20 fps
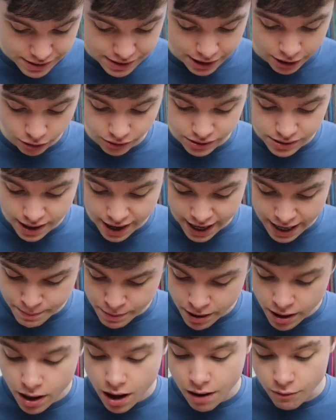single
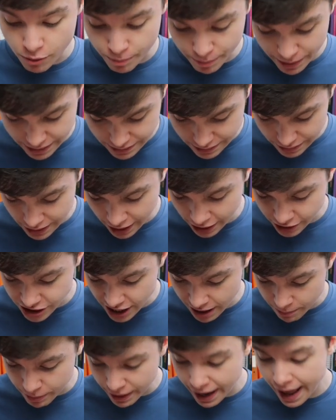time, repeating that
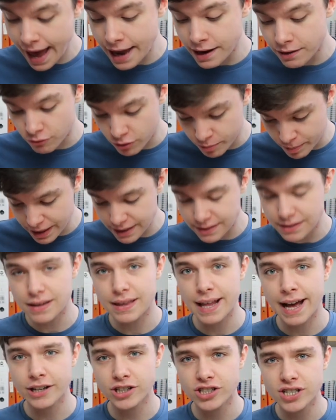shape again, repeating
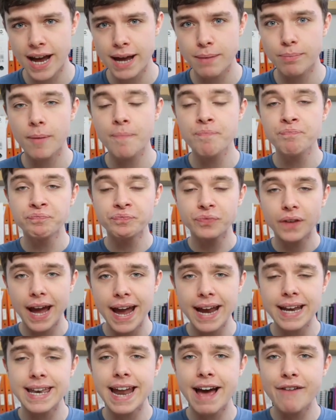that shape,
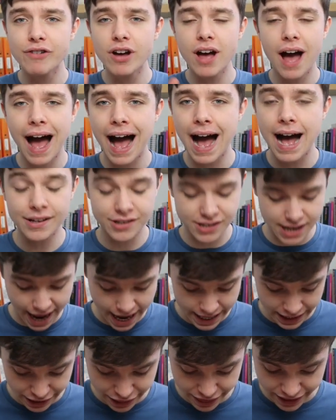it never has
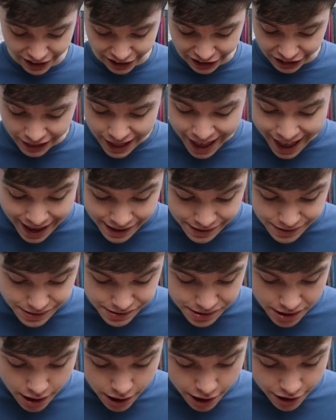anything
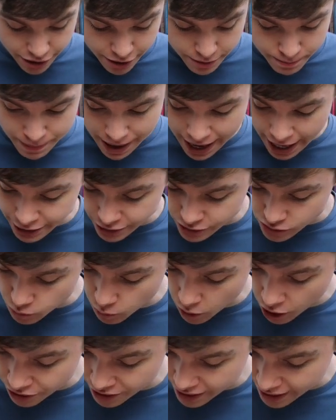less than minus
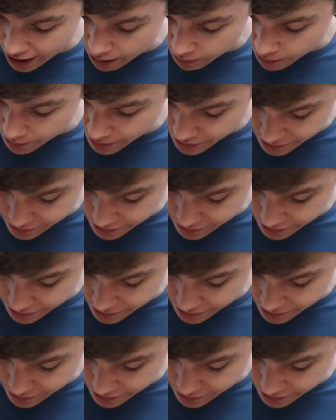1 here. We